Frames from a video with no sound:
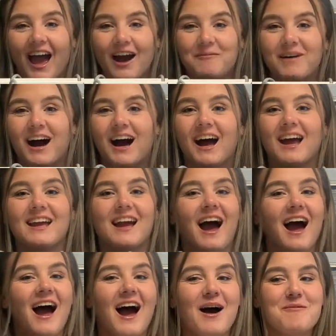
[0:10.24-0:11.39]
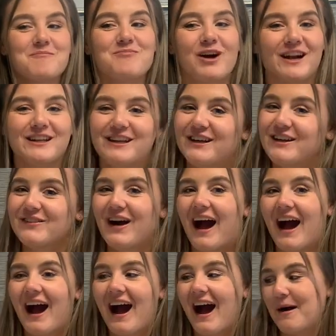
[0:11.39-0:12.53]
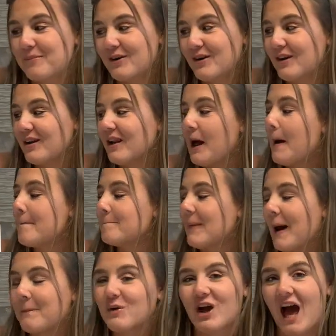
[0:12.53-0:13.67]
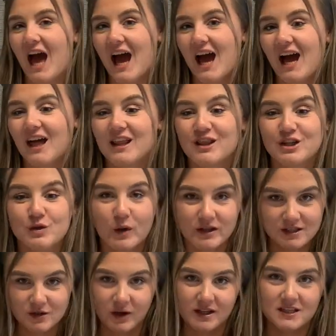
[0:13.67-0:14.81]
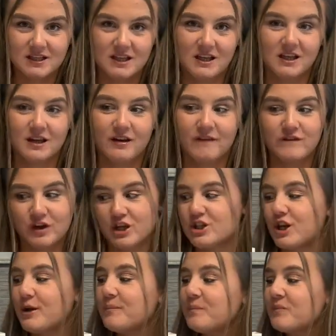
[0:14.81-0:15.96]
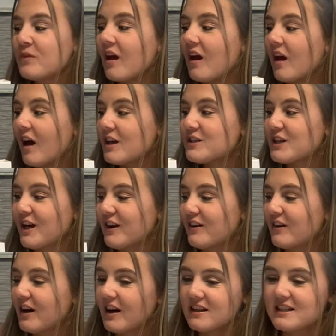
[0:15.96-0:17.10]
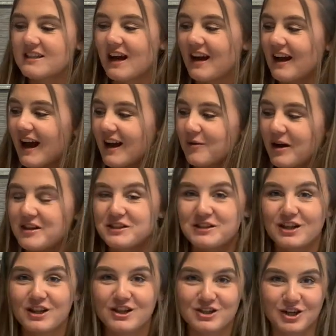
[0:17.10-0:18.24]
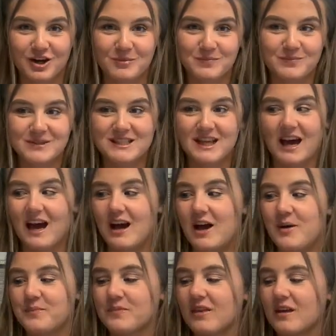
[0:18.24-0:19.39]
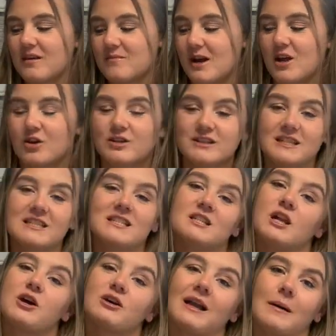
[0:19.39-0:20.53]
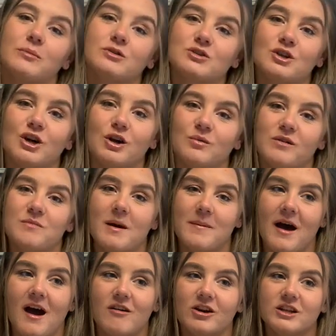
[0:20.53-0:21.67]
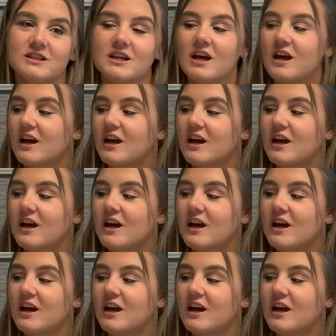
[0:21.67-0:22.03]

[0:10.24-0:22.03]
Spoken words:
my brand new Apple MacBook Air, the 2020 version. So today I went to the shops in my local city, to the local Apple store with my parents